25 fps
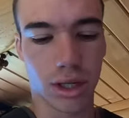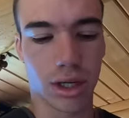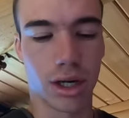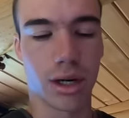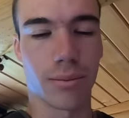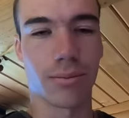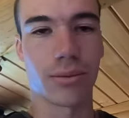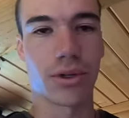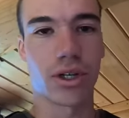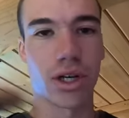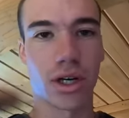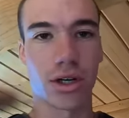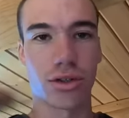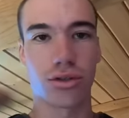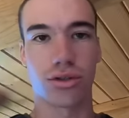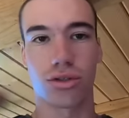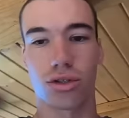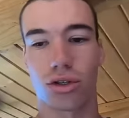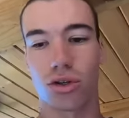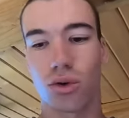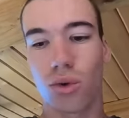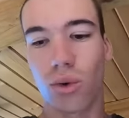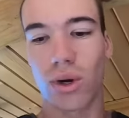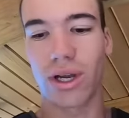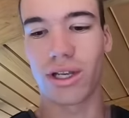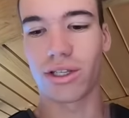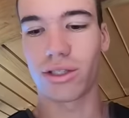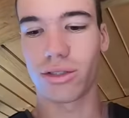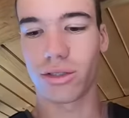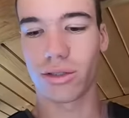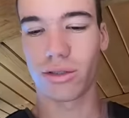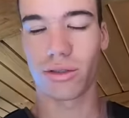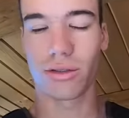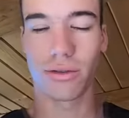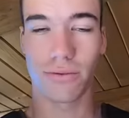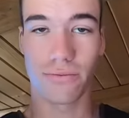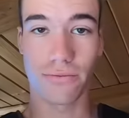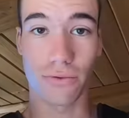I'm going on a quest
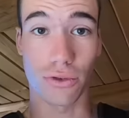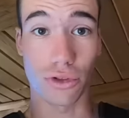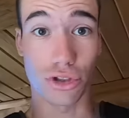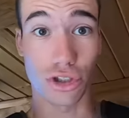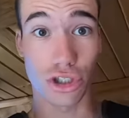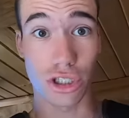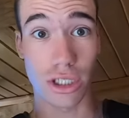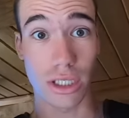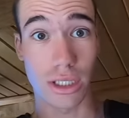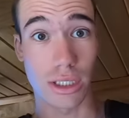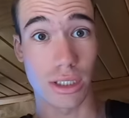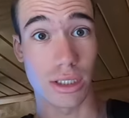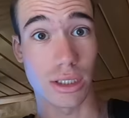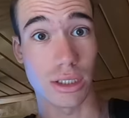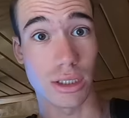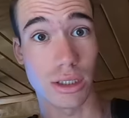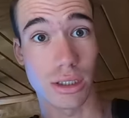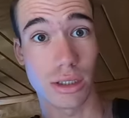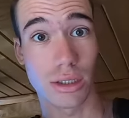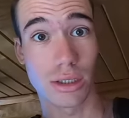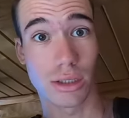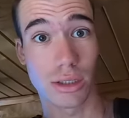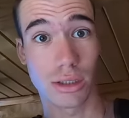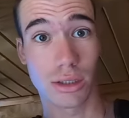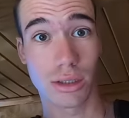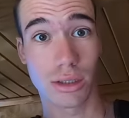for cheese.